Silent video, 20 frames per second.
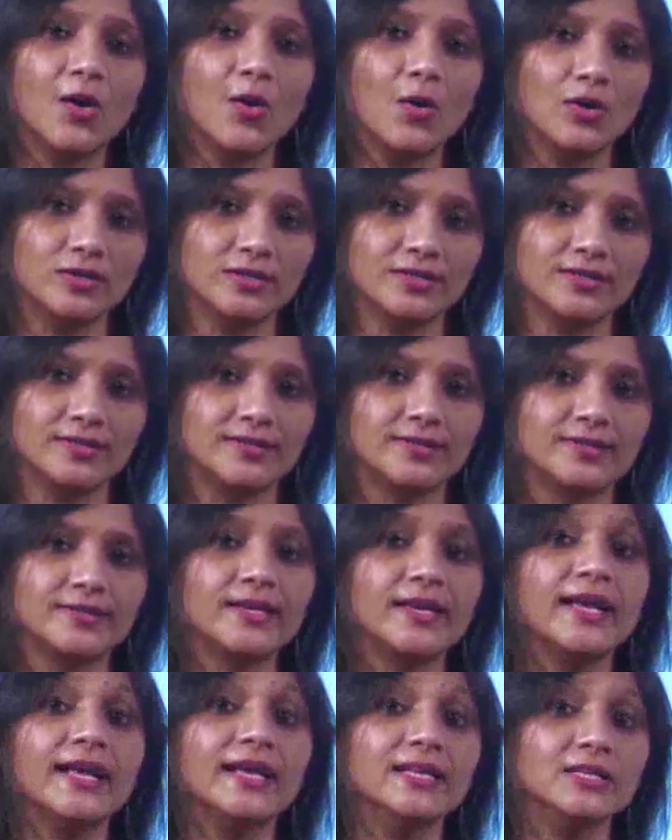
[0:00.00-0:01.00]
audience
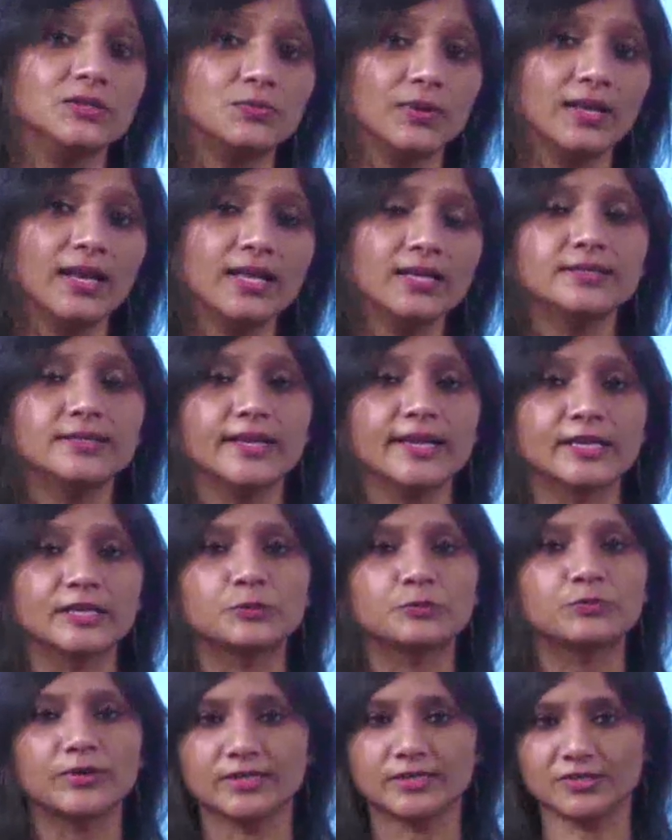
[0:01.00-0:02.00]
as well as
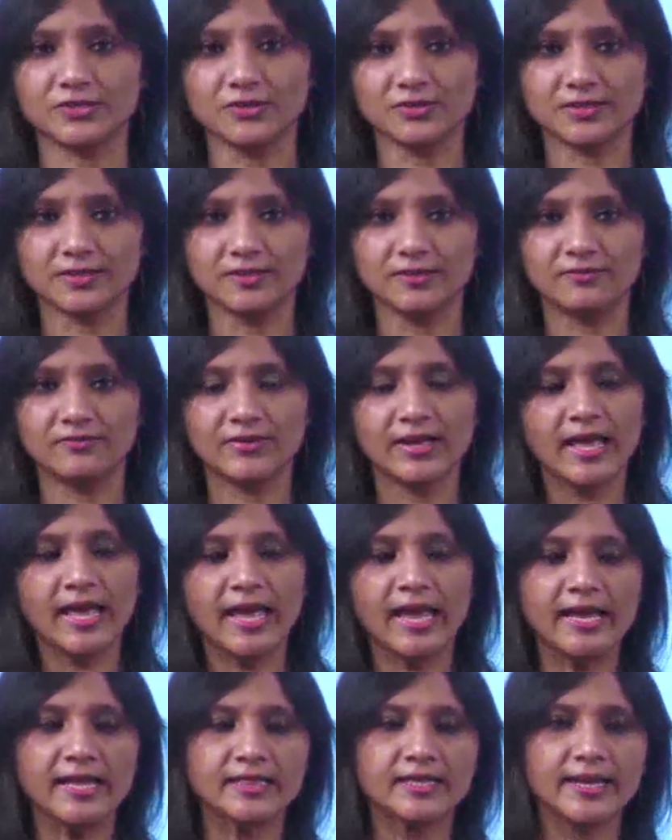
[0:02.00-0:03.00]
express yourself.
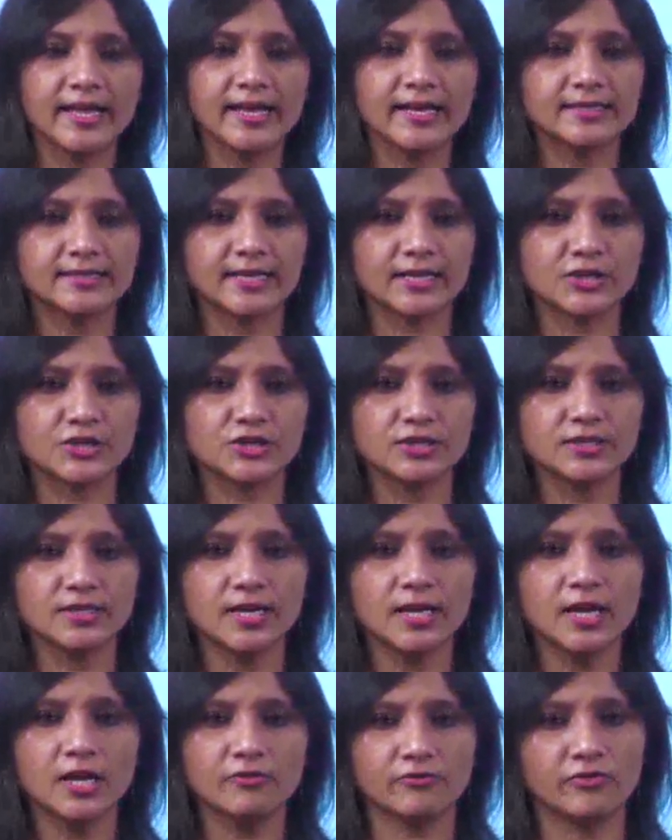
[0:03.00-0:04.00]
In the next section,
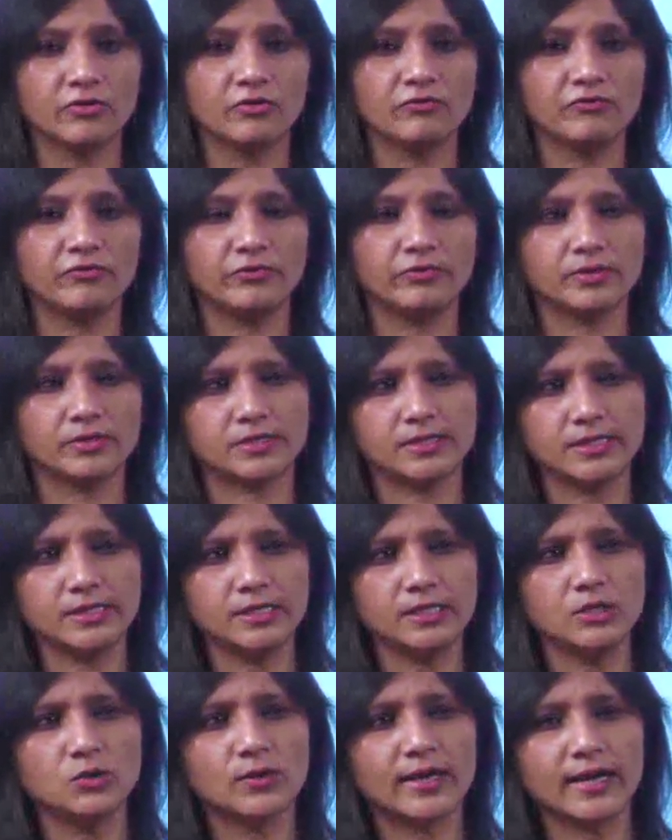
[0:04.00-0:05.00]
we will
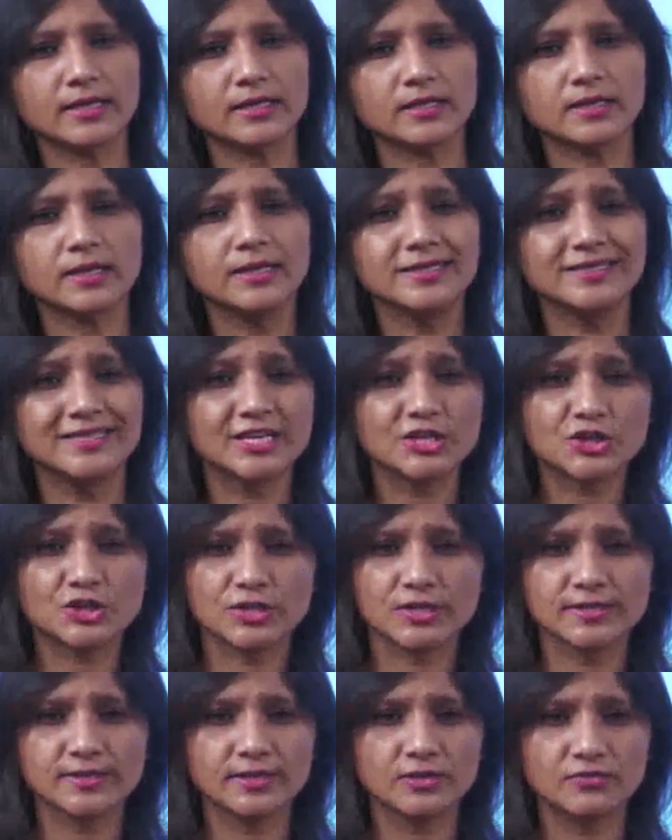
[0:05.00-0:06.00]
see, look at
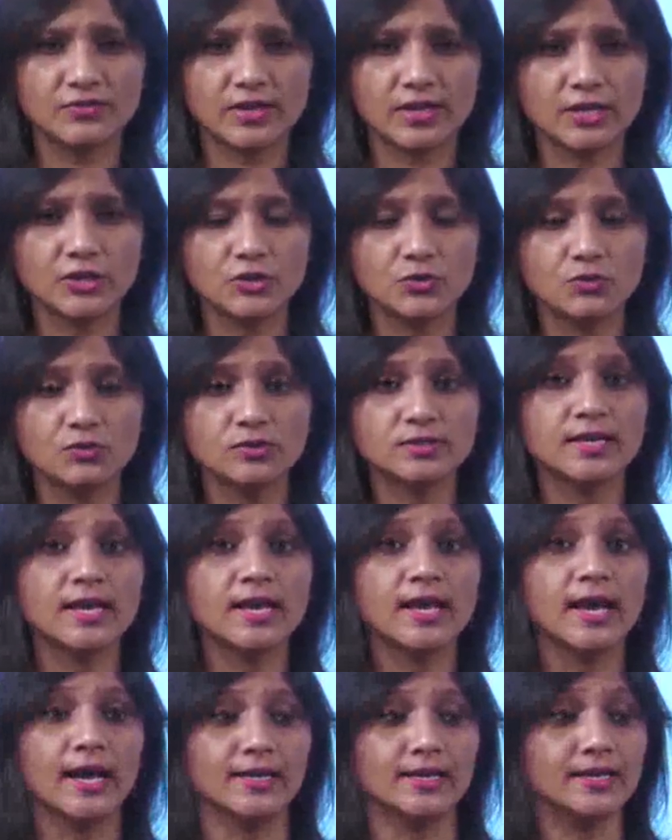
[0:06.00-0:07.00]
dictions that we can use
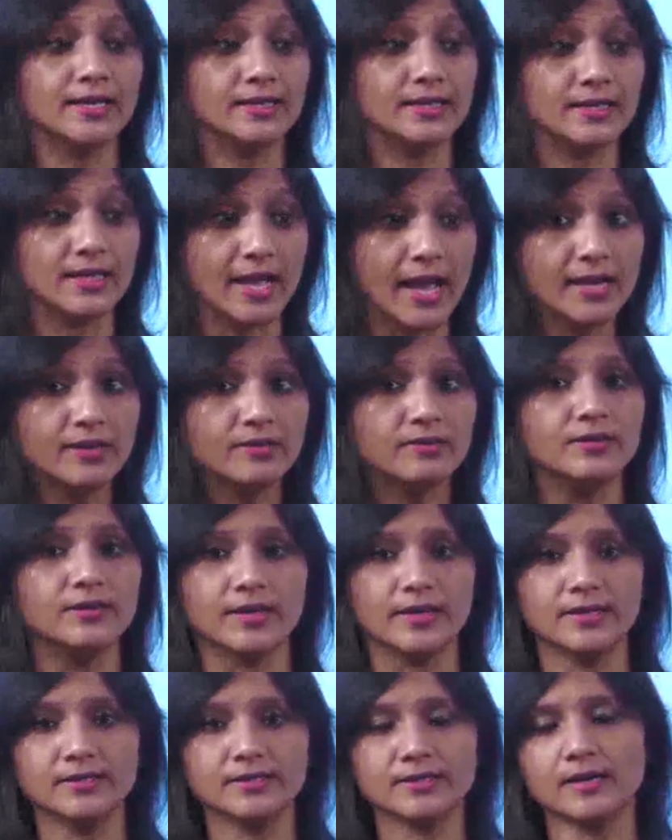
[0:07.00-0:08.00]
and at, at
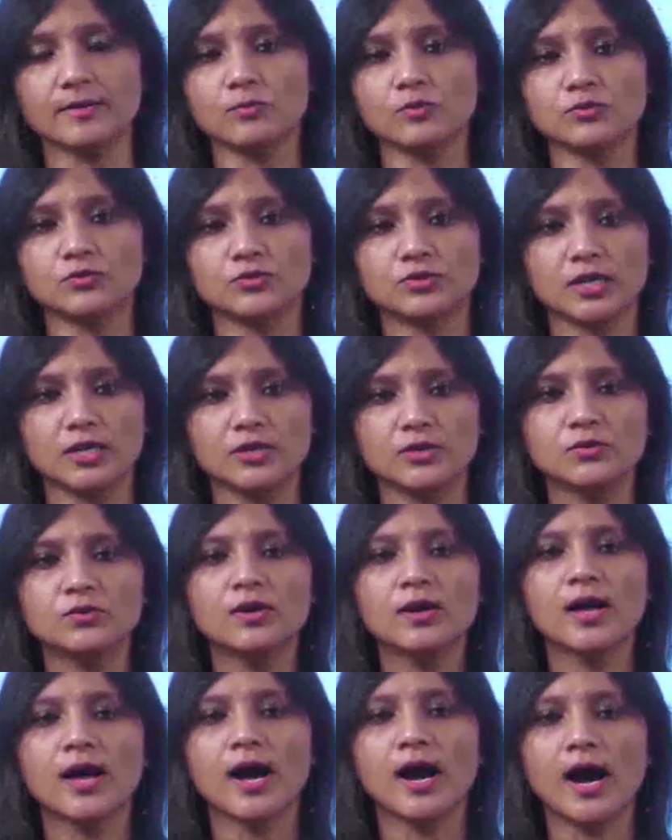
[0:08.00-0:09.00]
the end, I am going to tell
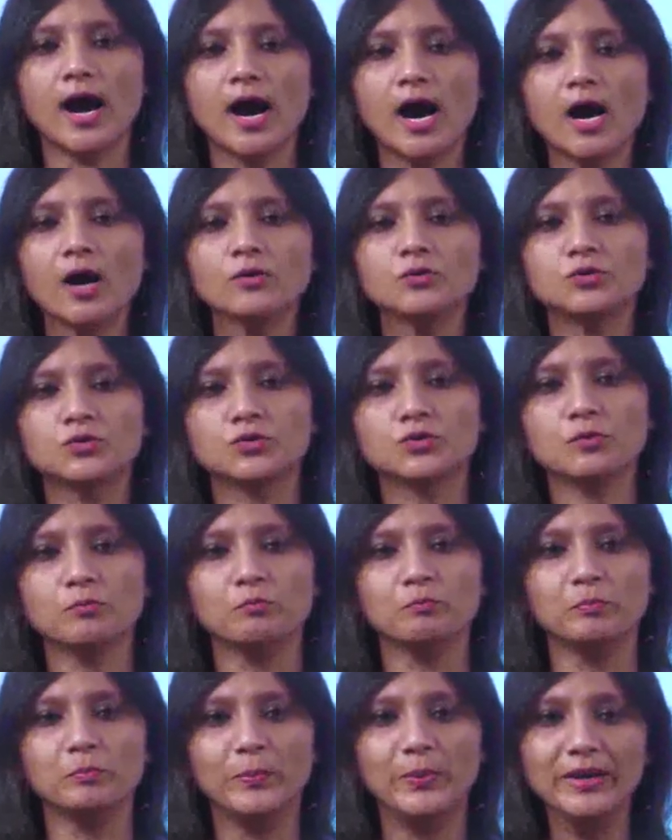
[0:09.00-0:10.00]
you how to
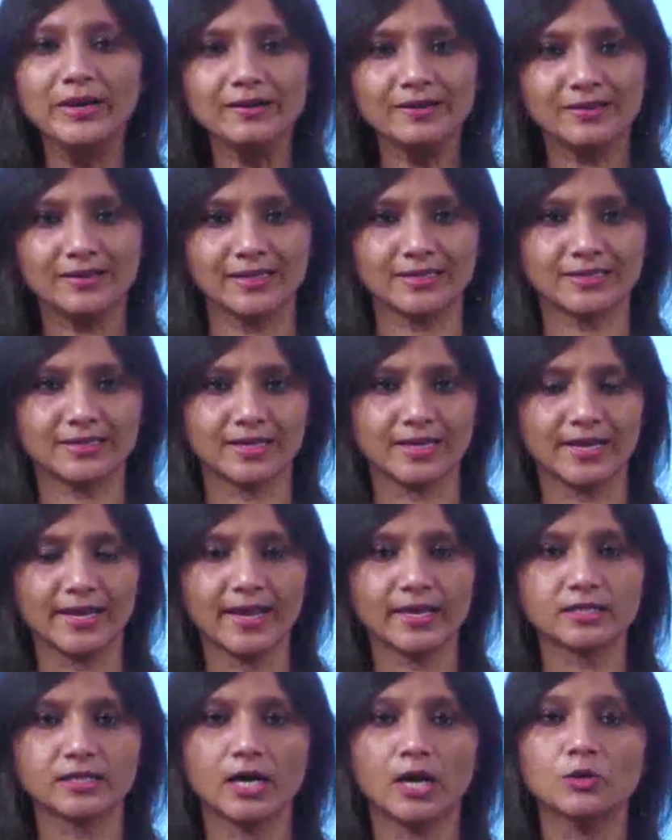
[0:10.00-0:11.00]
build that
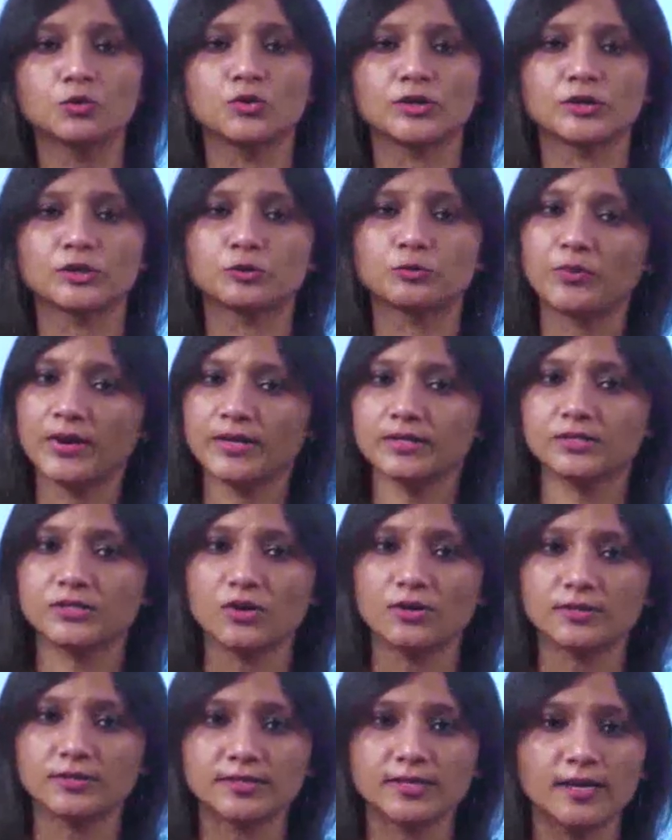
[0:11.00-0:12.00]
connect, how to express
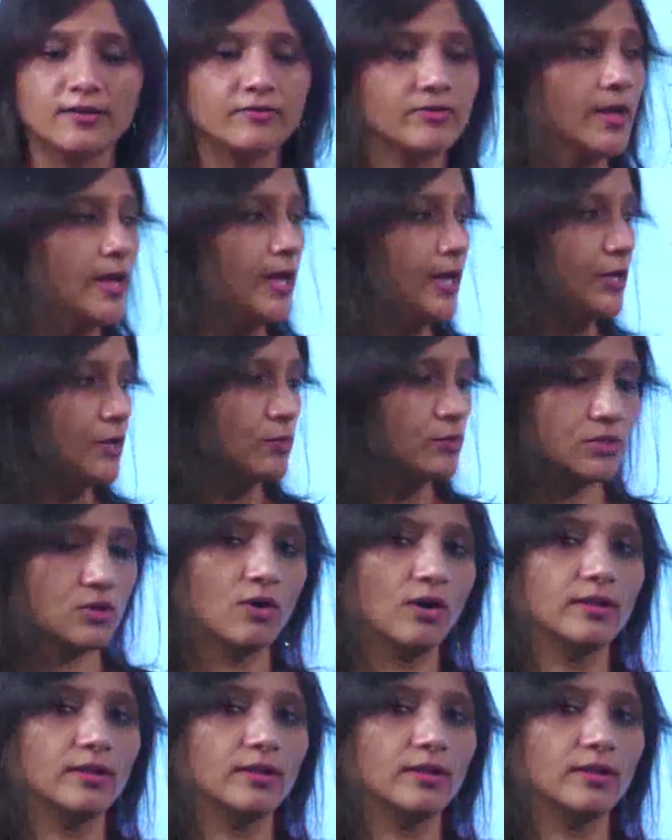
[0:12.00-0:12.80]
yourself using